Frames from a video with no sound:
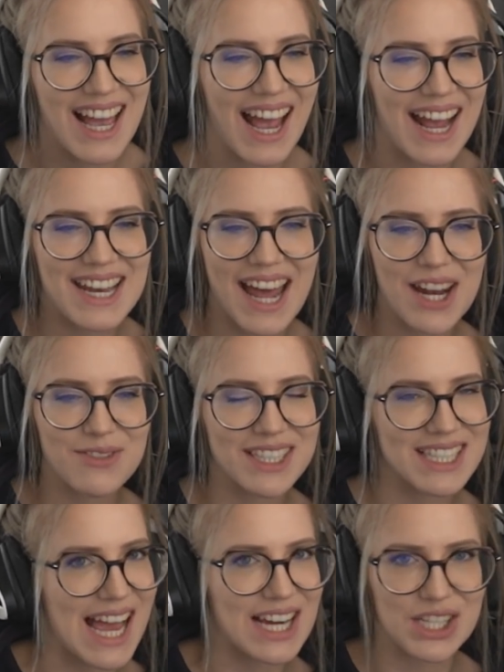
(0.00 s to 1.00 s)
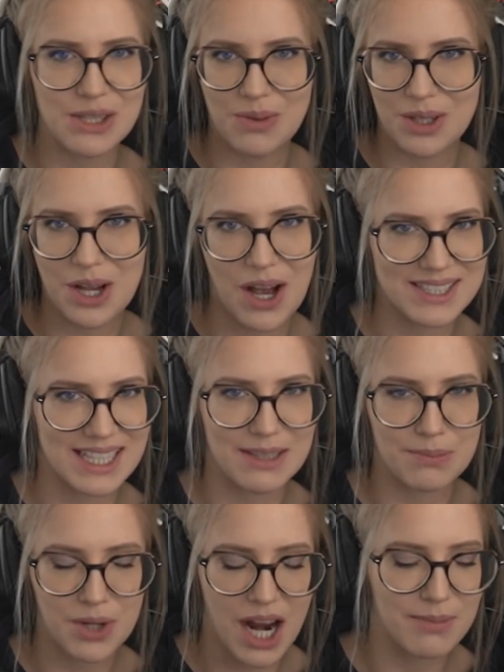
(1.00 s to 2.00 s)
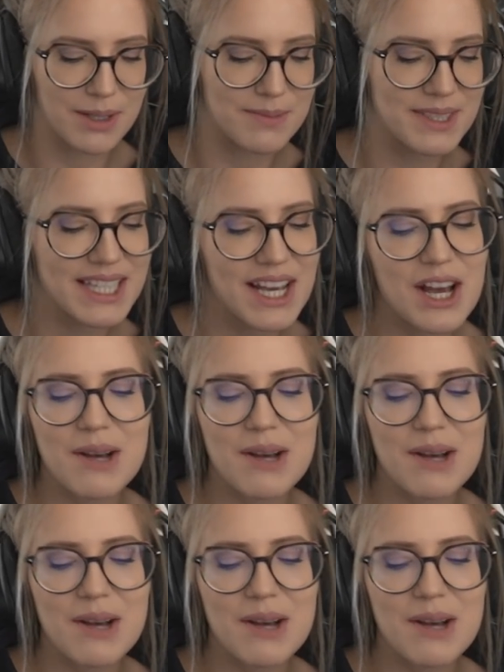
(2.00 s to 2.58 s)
and none of this actually will cause any problems.